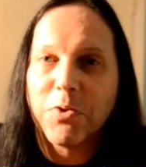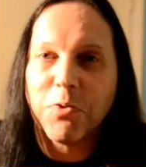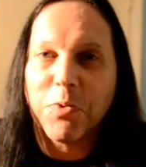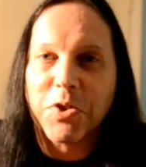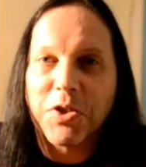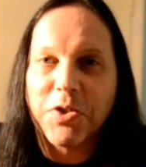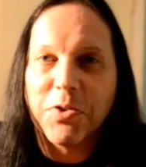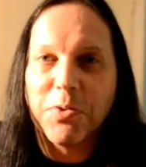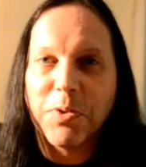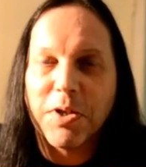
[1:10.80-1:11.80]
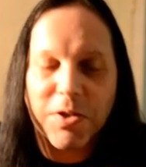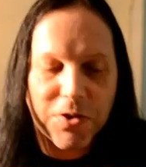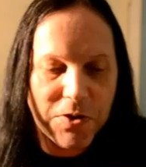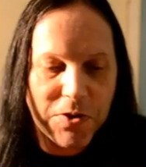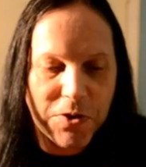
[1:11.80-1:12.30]
good whiskey to
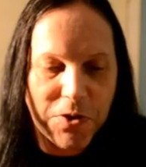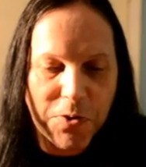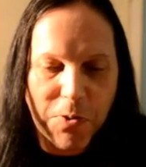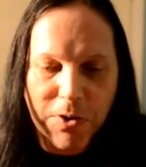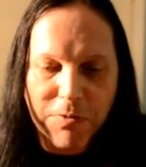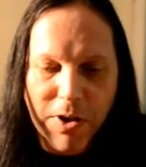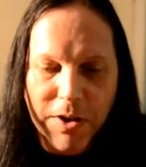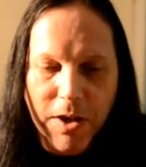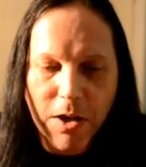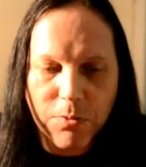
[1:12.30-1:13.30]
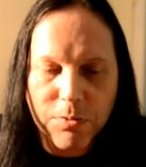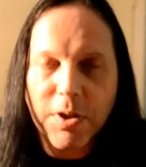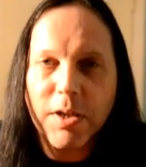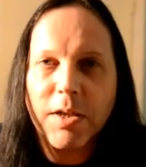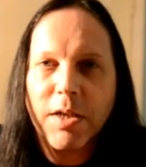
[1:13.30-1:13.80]
do on a rather cold
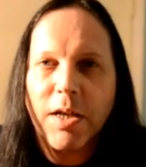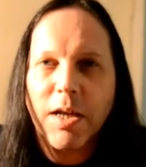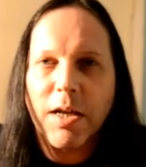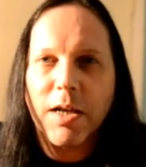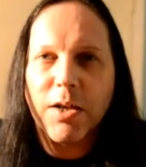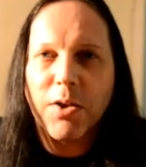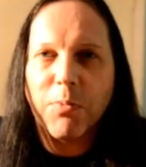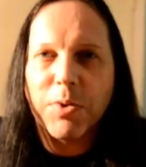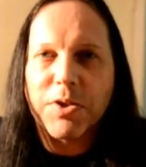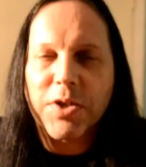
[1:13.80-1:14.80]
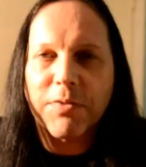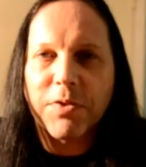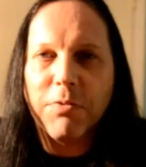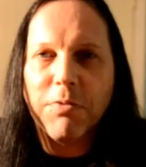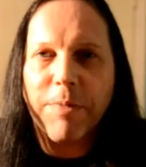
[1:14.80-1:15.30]
winter's
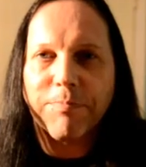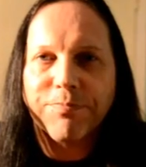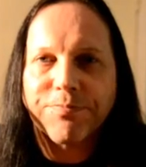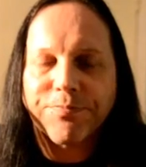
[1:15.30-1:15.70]
afternoon then.